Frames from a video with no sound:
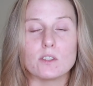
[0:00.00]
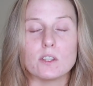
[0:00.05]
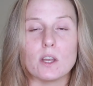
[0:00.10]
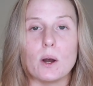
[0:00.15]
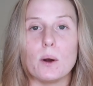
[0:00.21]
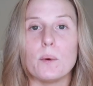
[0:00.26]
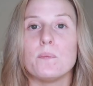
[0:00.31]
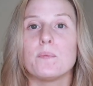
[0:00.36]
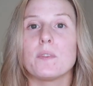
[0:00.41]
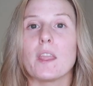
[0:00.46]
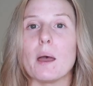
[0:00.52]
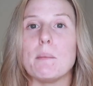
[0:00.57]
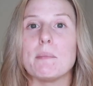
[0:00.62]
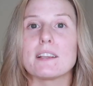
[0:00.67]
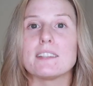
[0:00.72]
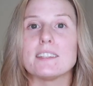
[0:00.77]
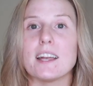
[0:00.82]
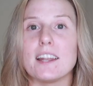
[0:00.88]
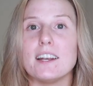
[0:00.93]
So I'm
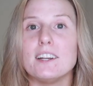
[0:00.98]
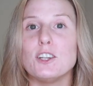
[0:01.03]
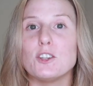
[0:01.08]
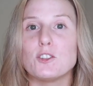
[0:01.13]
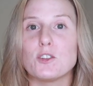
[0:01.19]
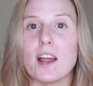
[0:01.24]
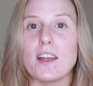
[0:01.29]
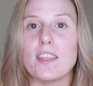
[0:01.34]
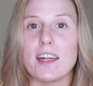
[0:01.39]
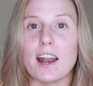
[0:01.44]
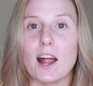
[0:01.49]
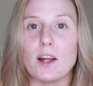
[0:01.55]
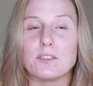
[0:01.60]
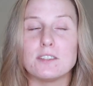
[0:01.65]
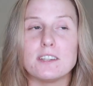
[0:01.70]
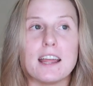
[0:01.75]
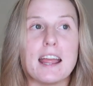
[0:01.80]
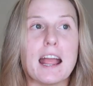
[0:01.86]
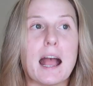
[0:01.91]
excited to try that out
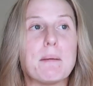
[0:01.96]
today.